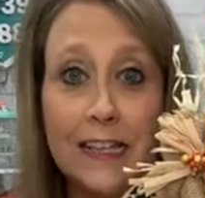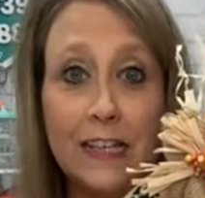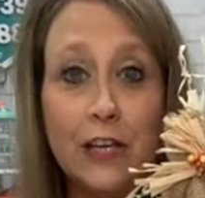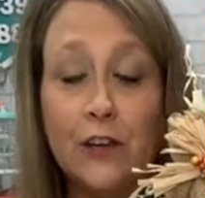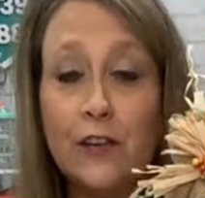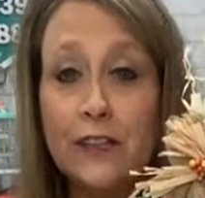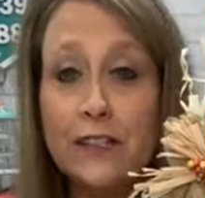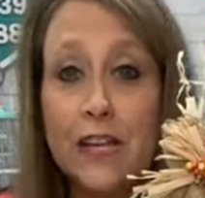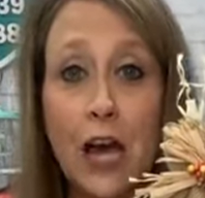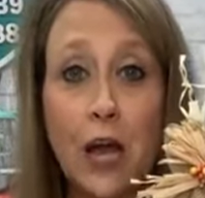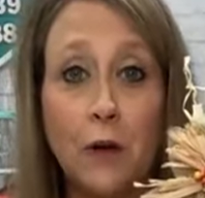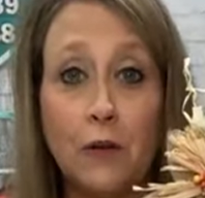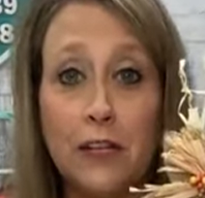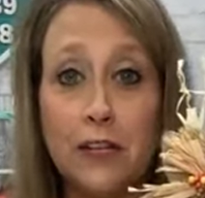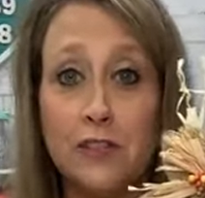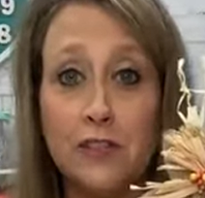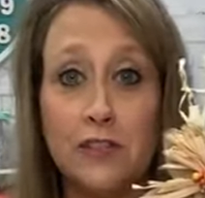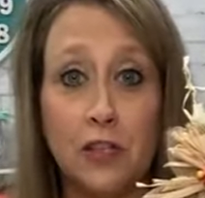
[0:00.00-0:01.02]
you could
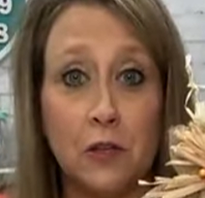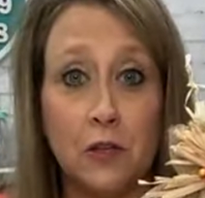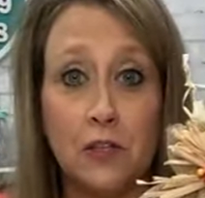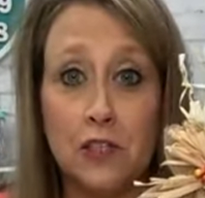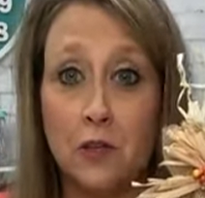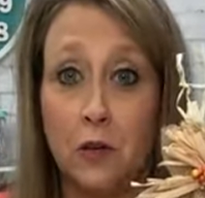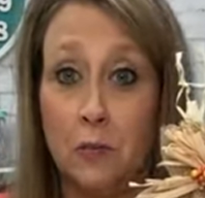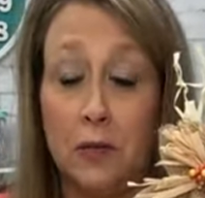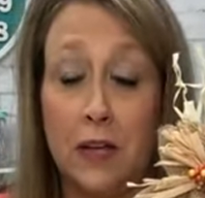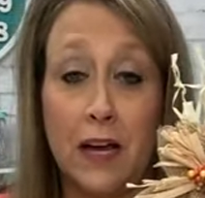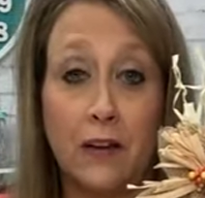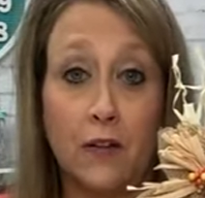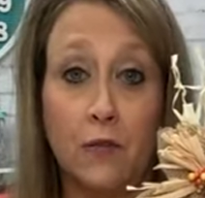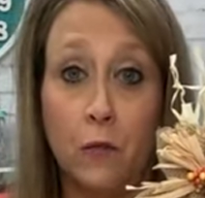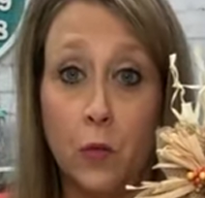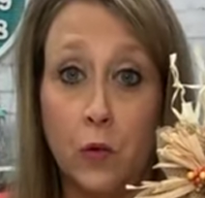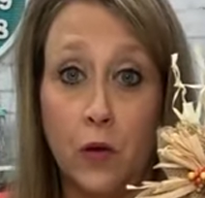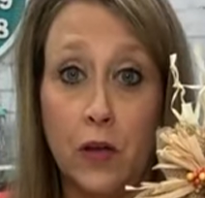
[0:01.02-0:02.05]
totally just do this to a block
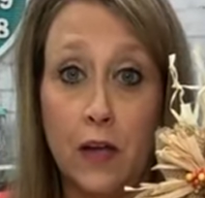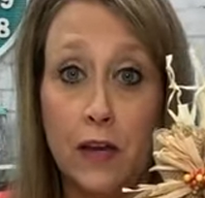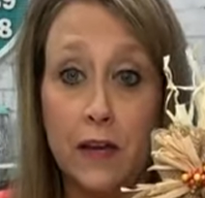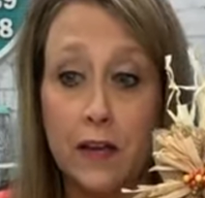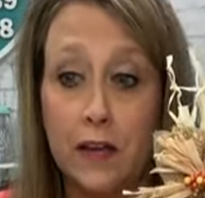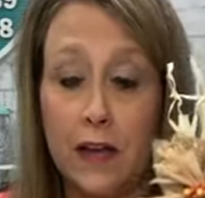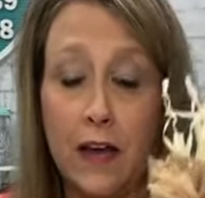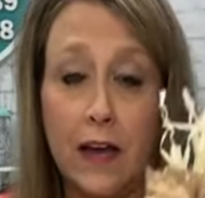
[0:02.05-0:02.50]
of wood.